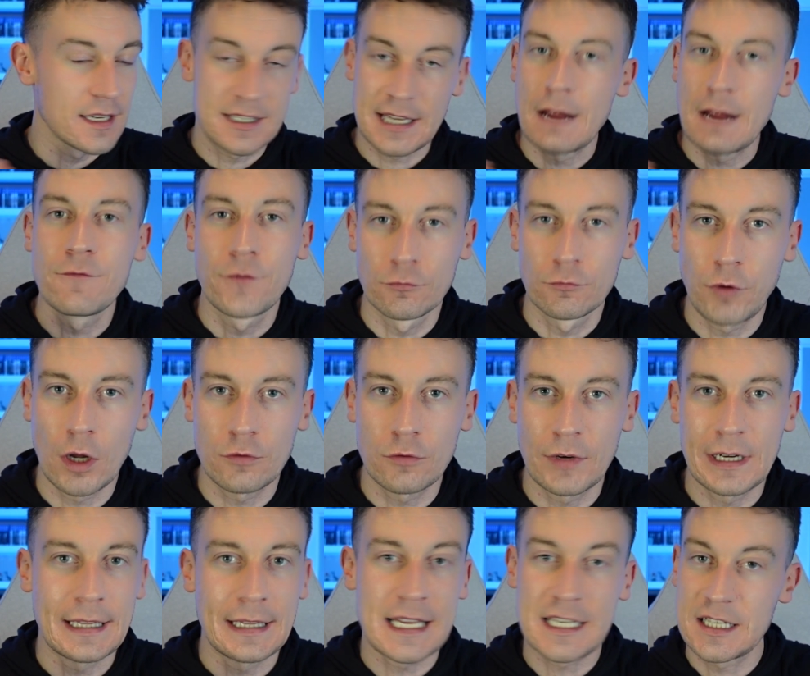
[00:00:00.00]
Same for
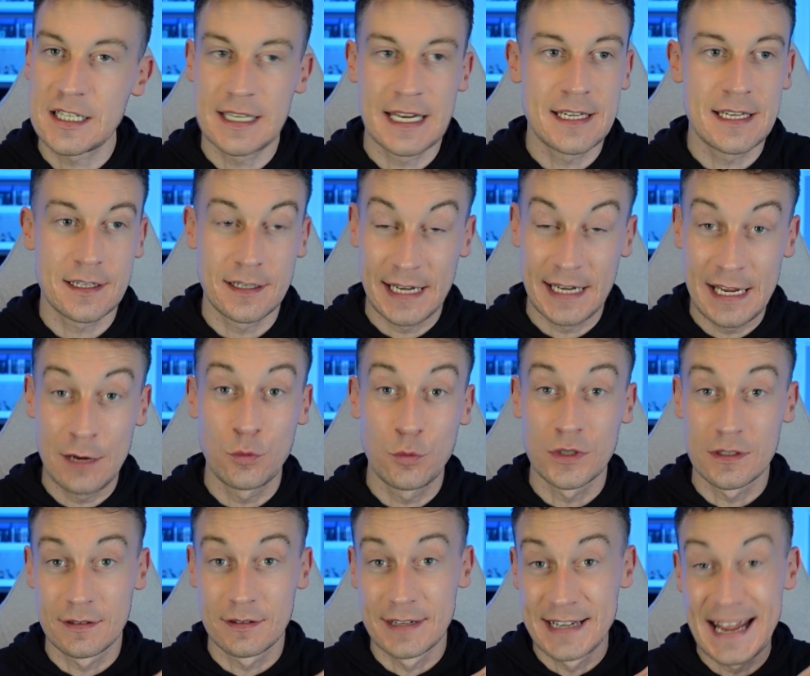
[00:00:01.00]
Rodri last season. He was
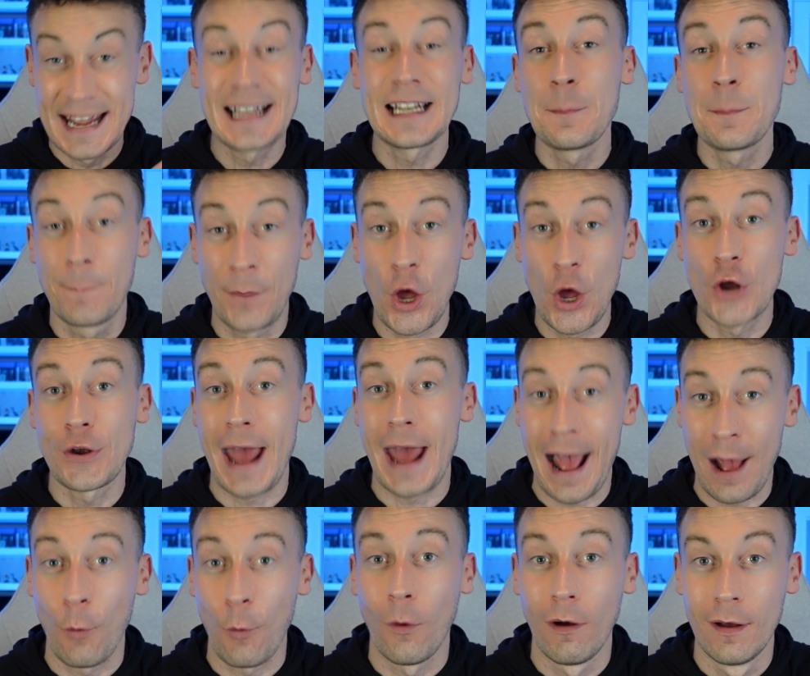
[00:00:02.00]
nearly burnt
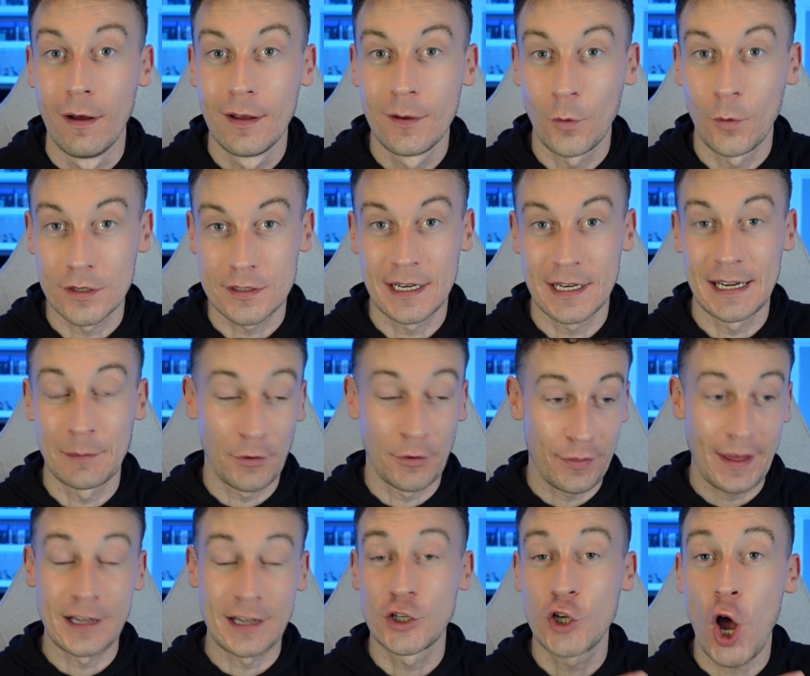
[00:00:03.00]
out, wasn't he? But
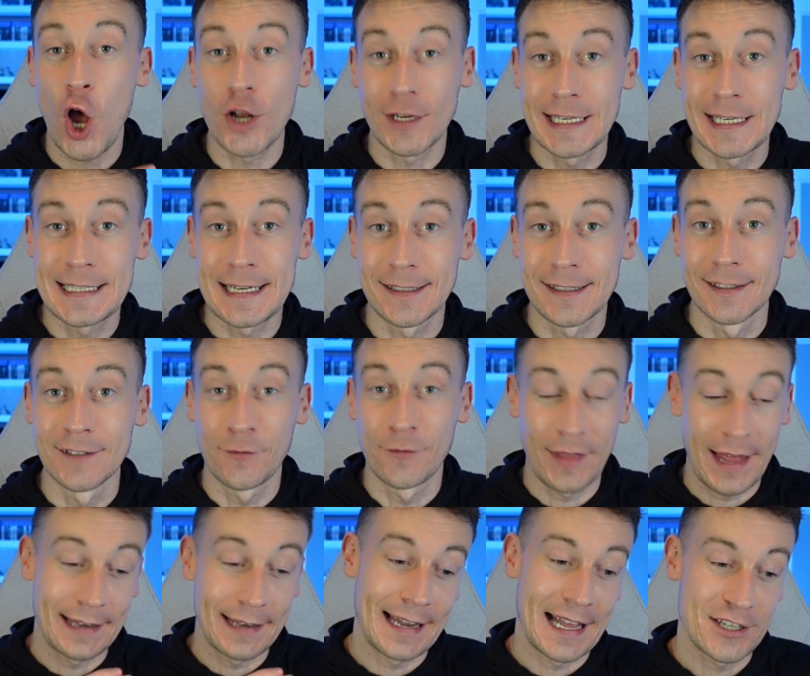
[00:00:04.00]
thank God he didn't for
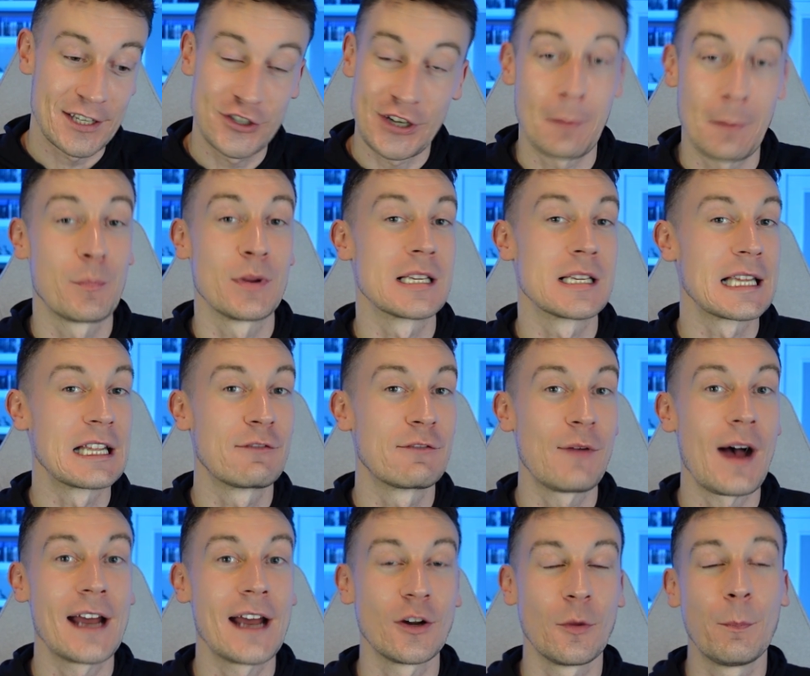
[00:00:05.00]
that last Champions League
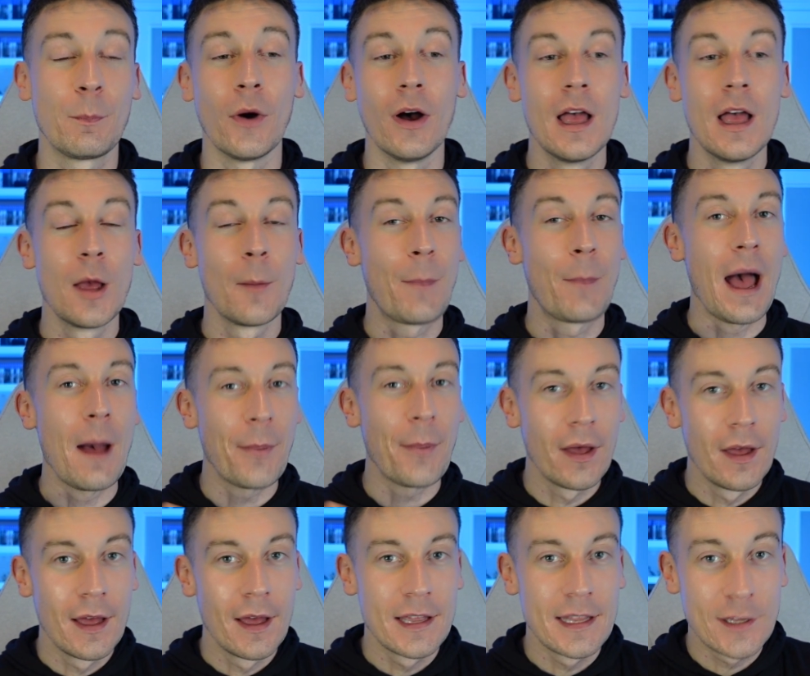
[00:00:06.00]
final. But Pep
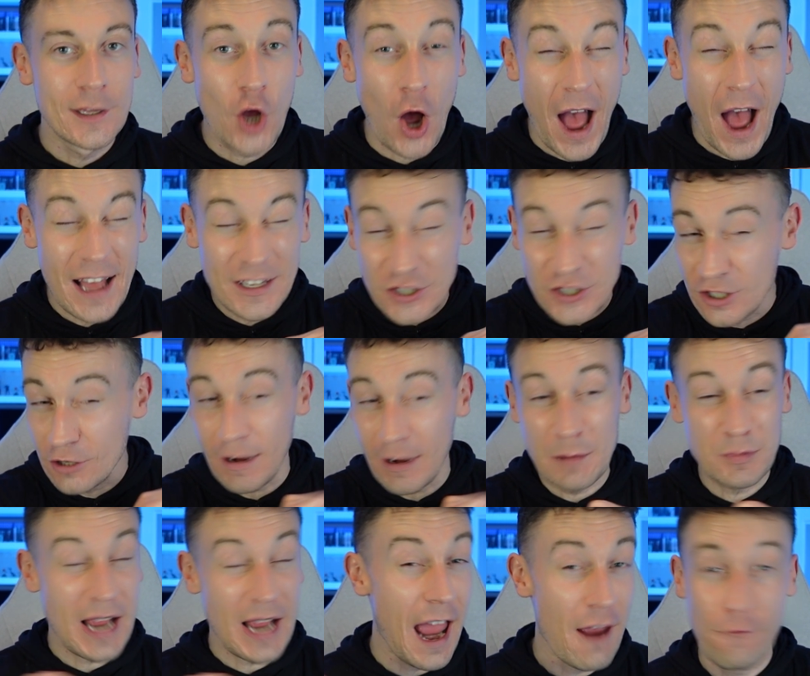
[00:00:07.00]
got
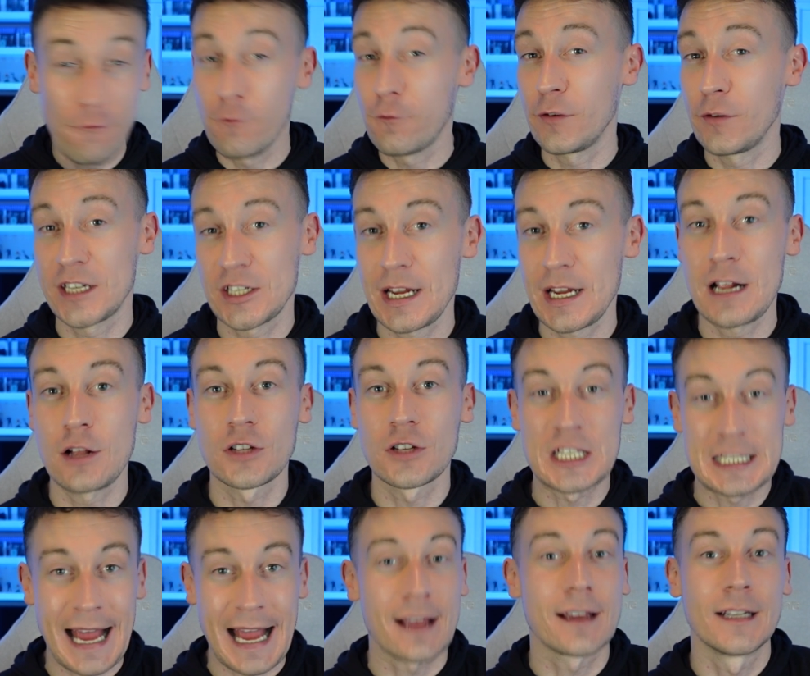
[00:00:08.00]
scraped every single
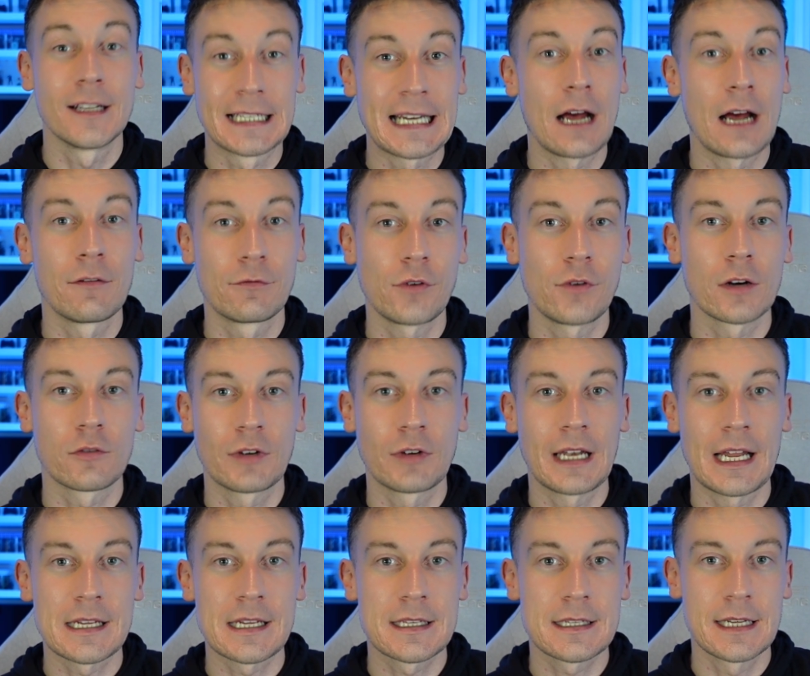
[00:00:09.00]
second out of Rodri
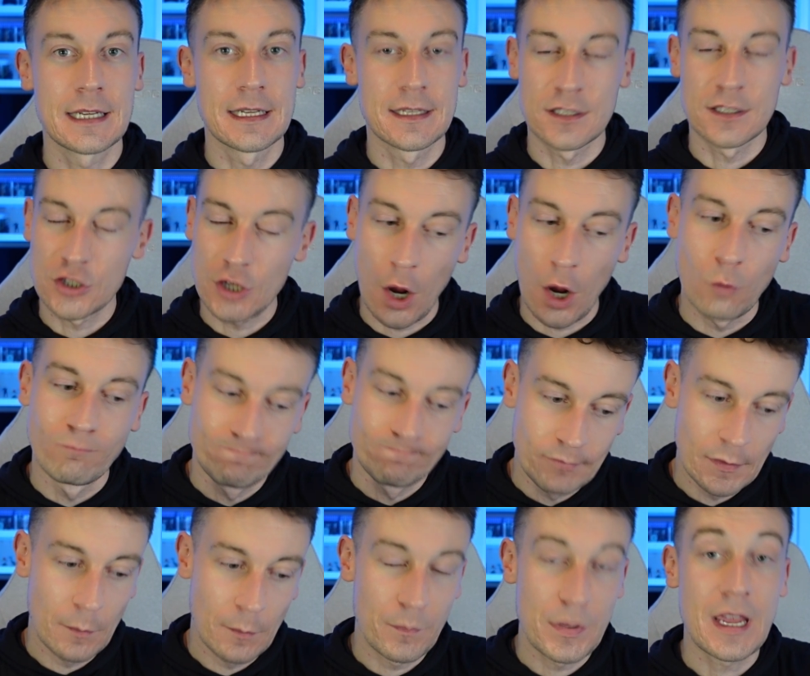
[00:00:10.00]
last season, so
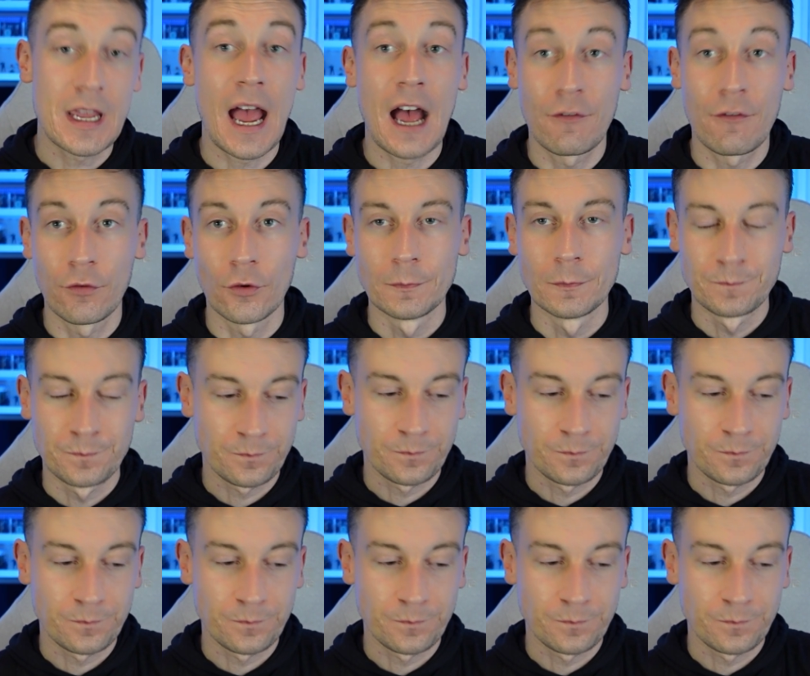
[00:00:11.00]
be careful.